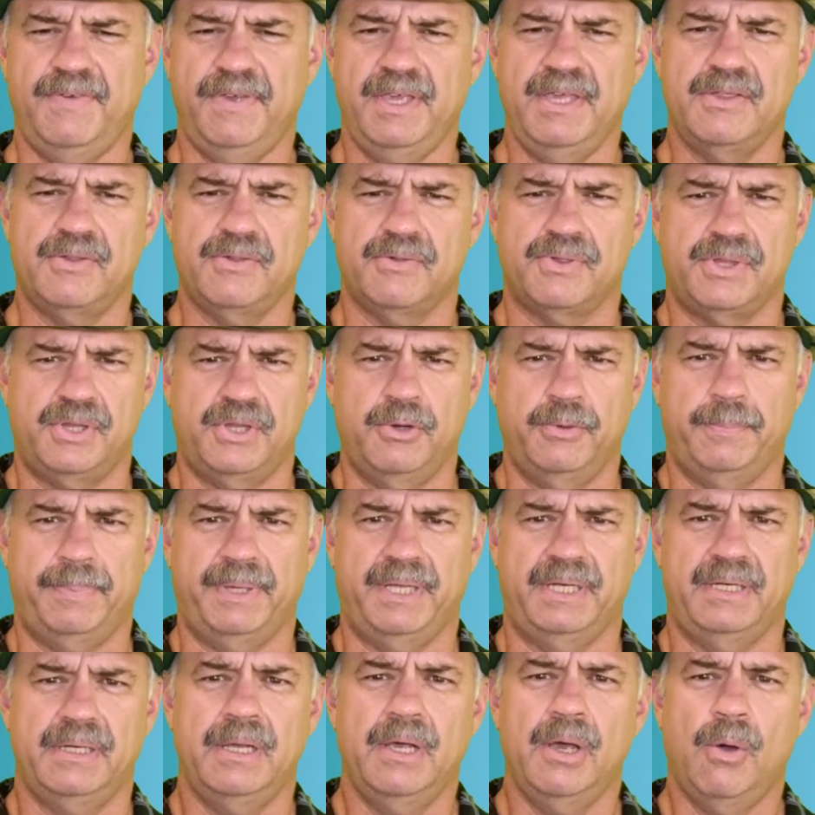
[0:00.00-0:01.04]
EVs are
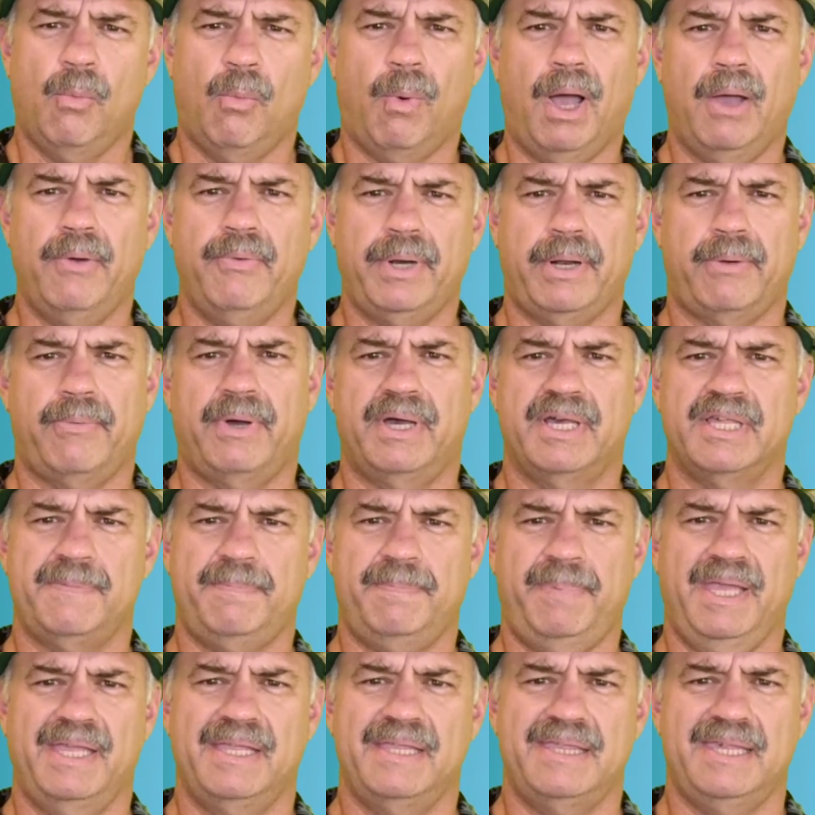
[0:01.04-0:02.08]
stupid. Why would I want to
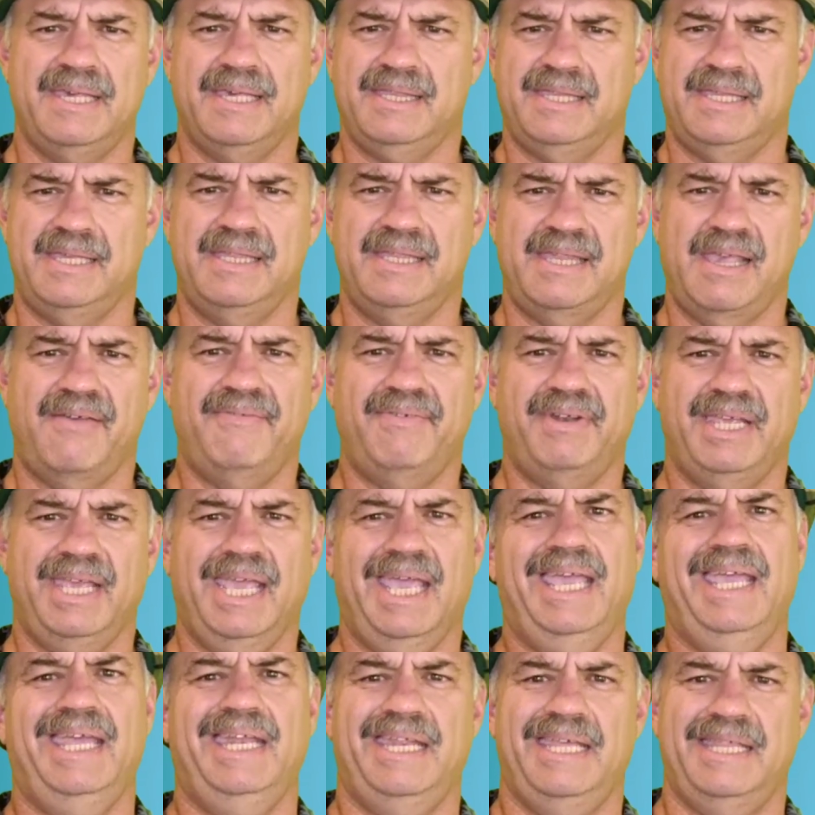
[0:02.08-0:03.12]
spend $60,000,
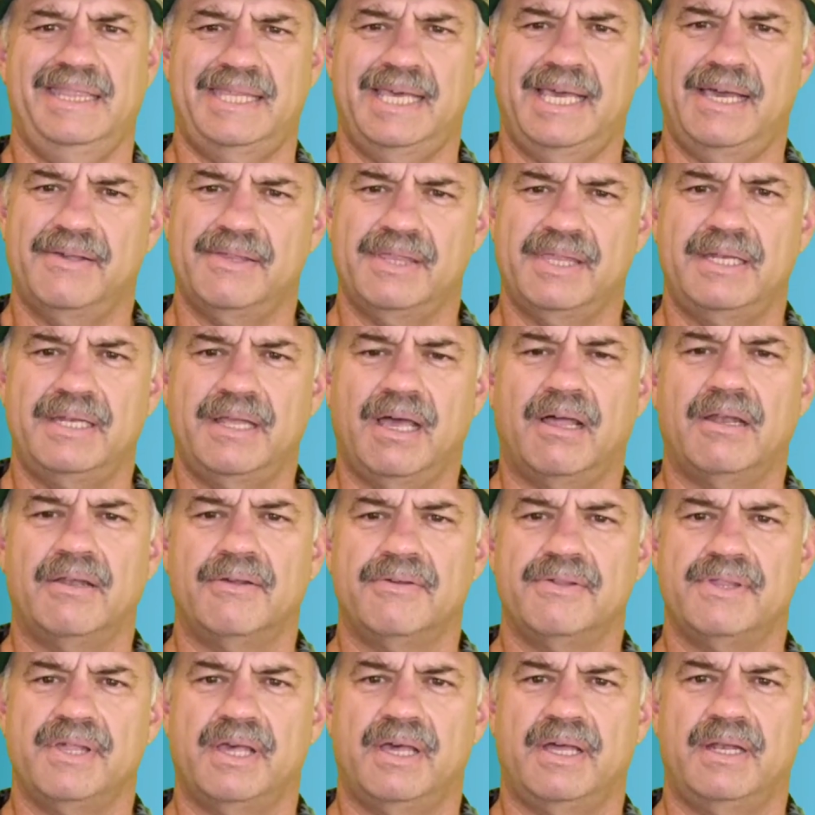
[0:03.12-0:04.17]
$70,000,
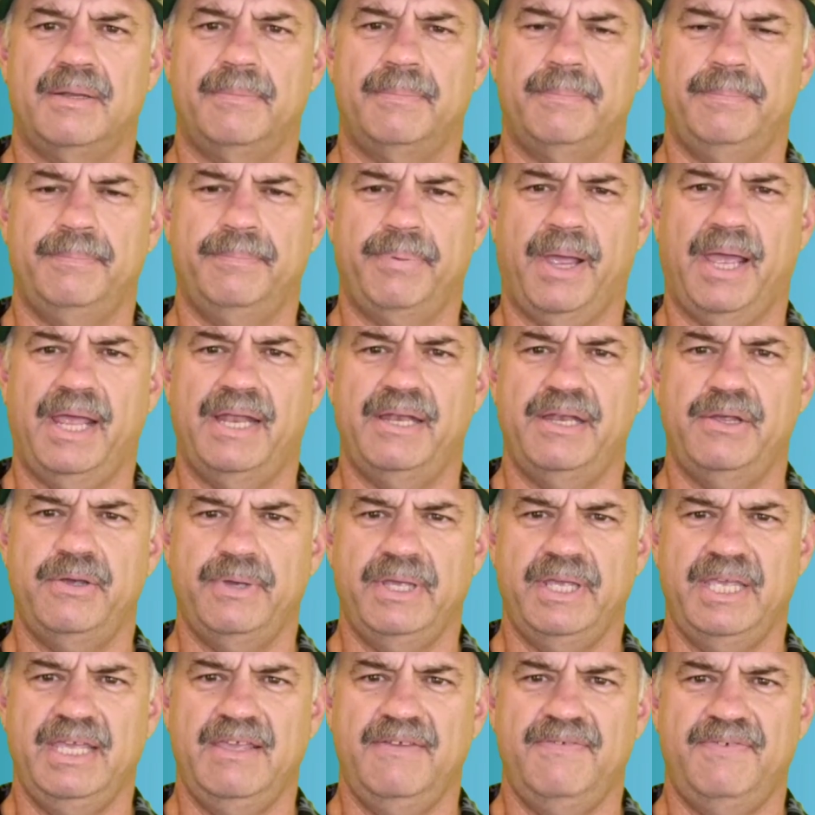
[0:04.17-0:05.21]
$80,000 on a brand new
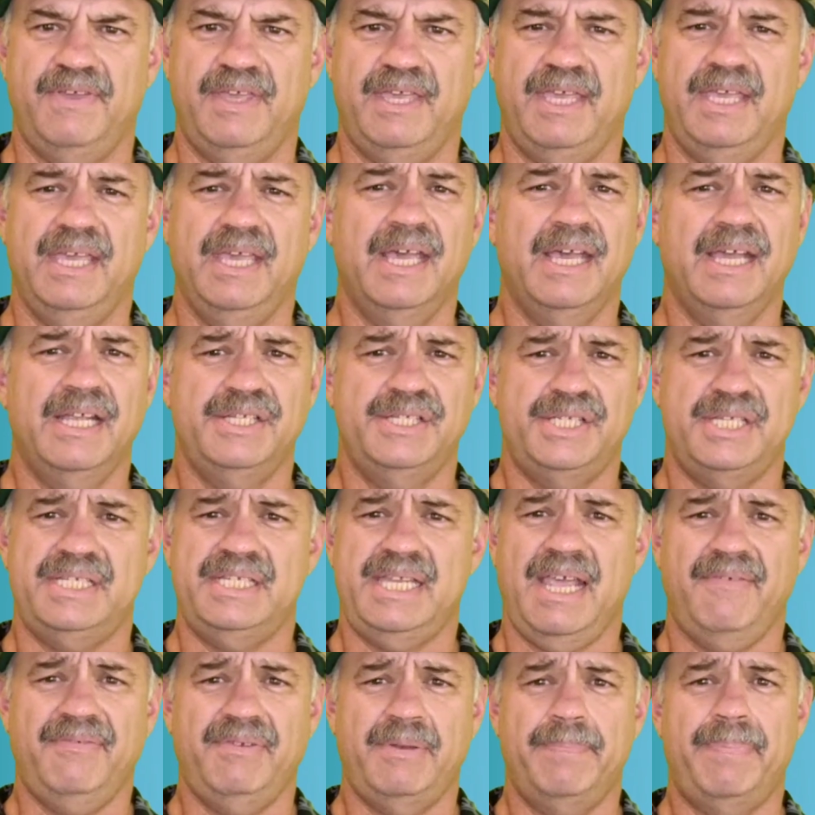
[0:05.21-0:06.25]
EV? Just
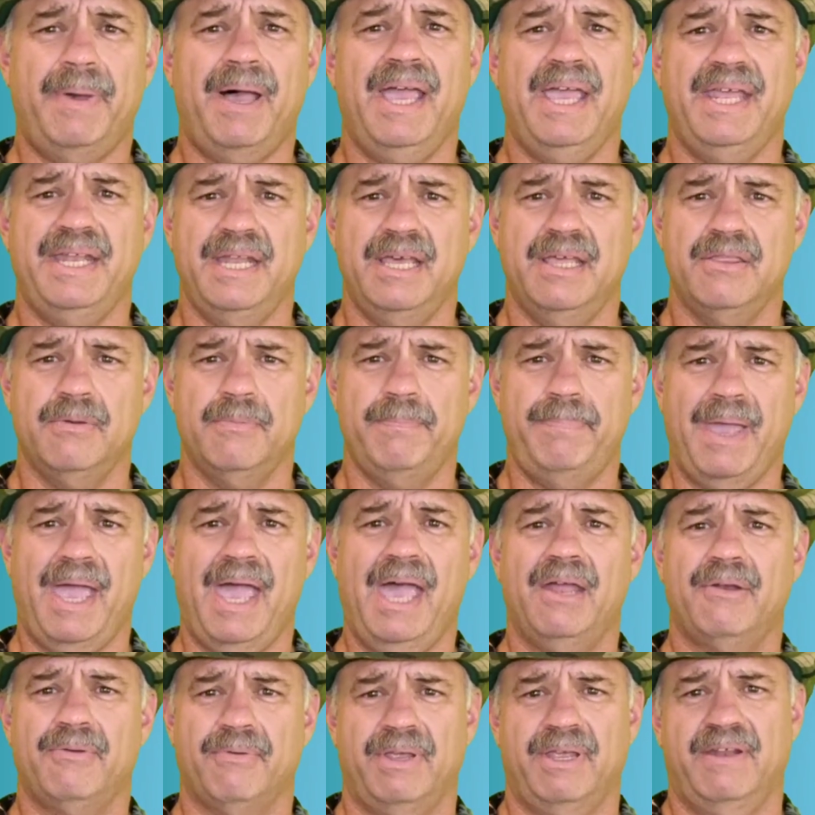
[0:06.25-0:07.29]
have to buy another
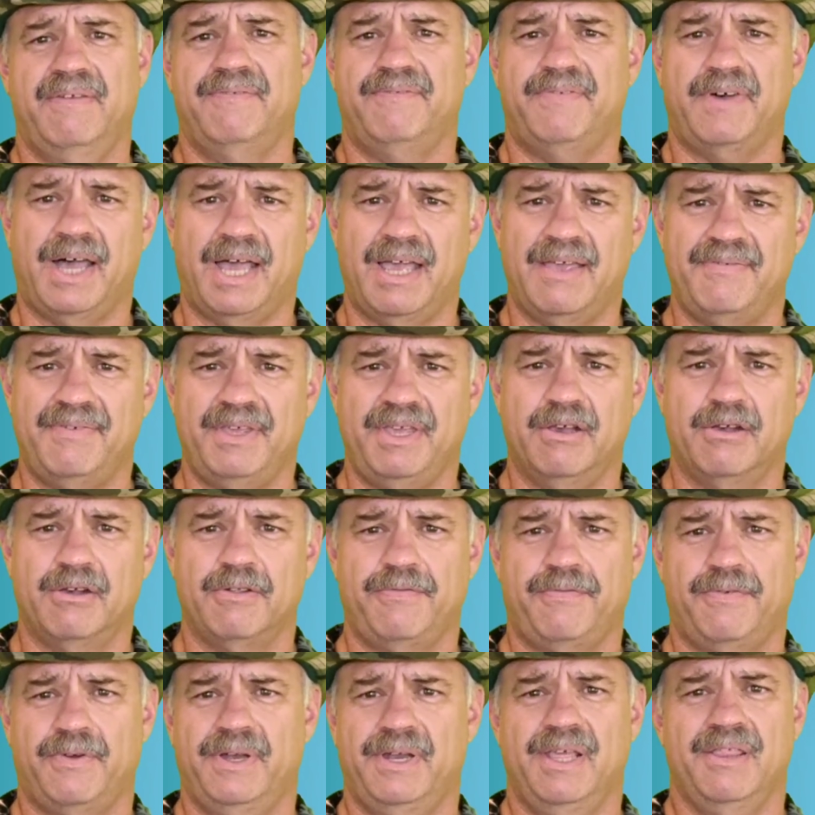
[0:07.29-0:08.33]
battery in 5
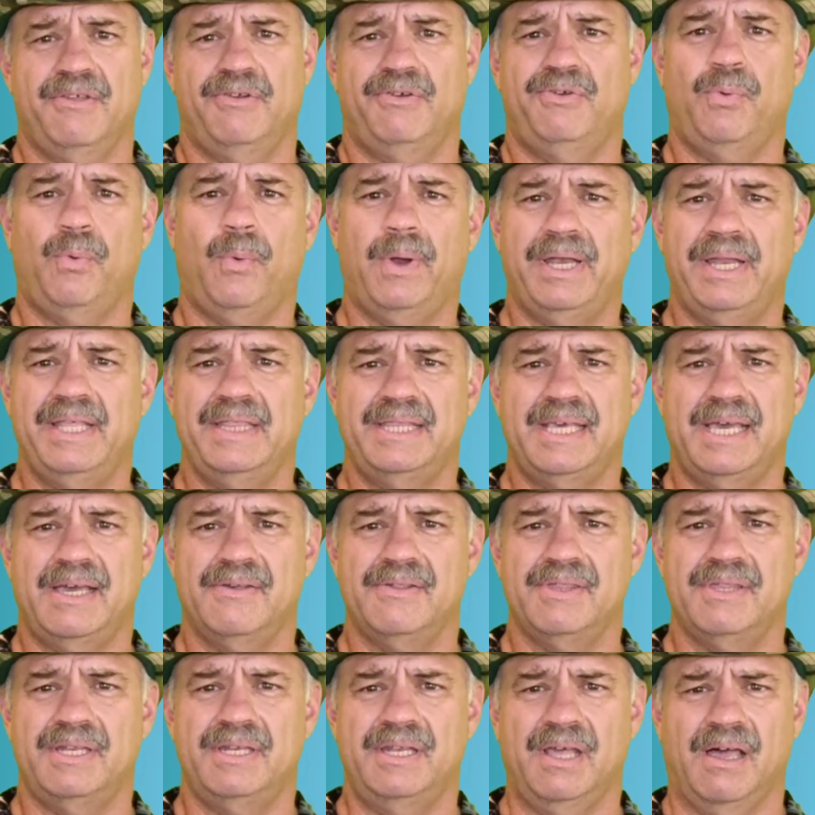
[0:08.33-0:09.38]
years for another
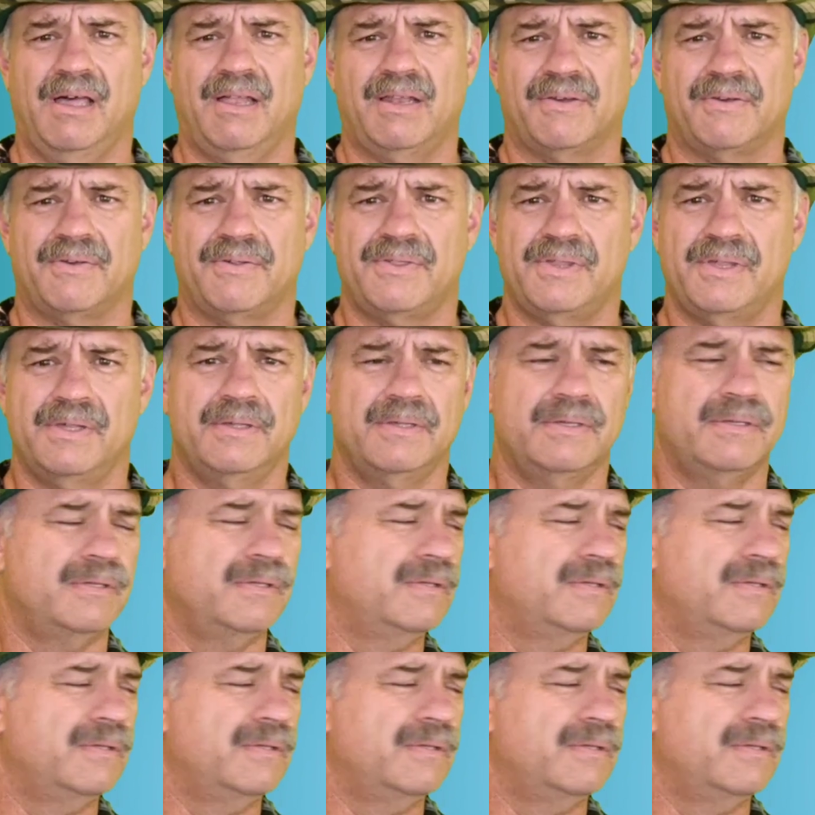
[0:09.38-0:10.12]
$20,000.